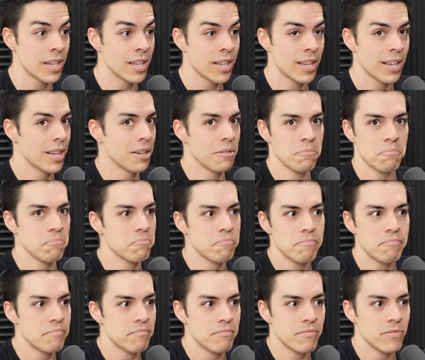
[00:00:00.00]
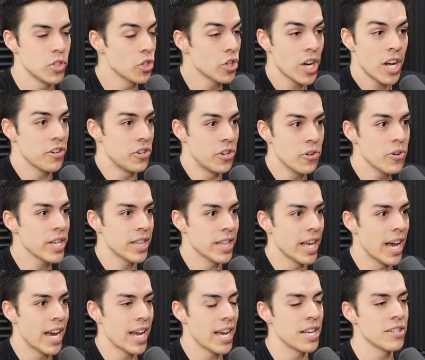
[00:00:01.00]
you're not doing
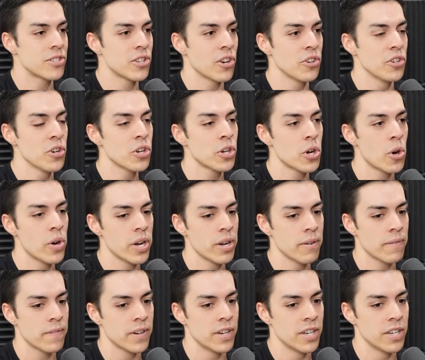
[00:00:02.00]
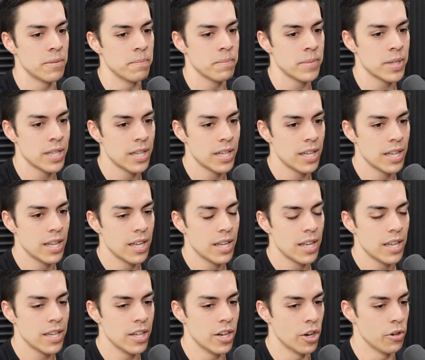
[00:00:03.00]
that. And so you're going from,
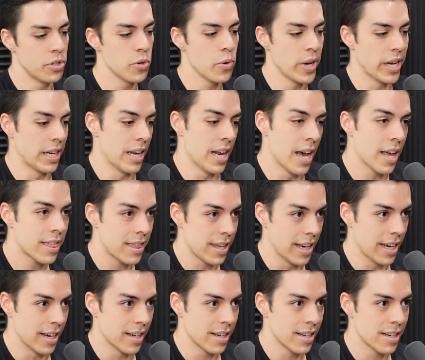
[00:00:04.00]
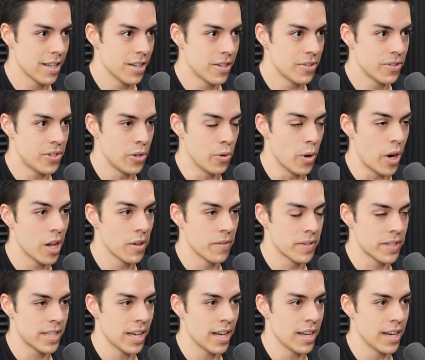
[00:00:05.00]
doing nothing to all of
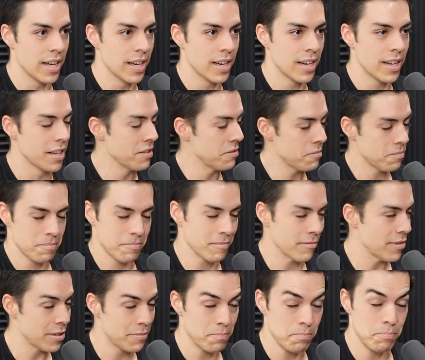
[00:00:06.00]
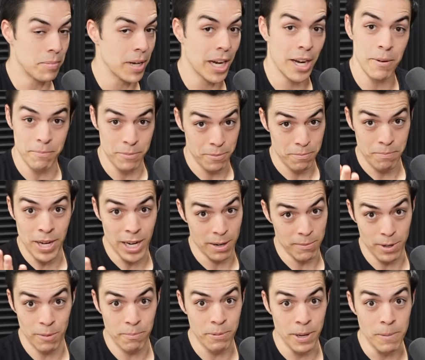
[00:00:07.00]
a sudden,
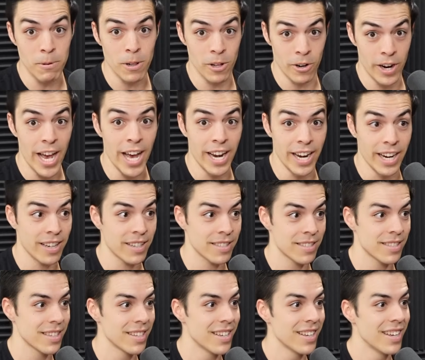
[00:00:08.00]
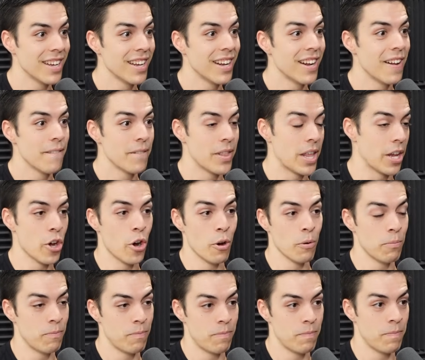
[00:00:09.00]
pickleball people are addicts. They
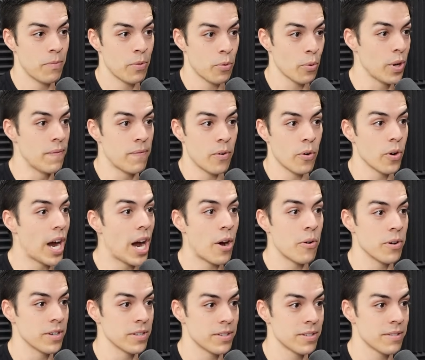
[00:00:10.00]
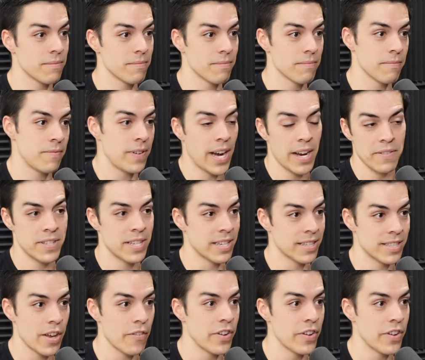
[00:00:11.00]
go 3-4 hours, 5, 6, 7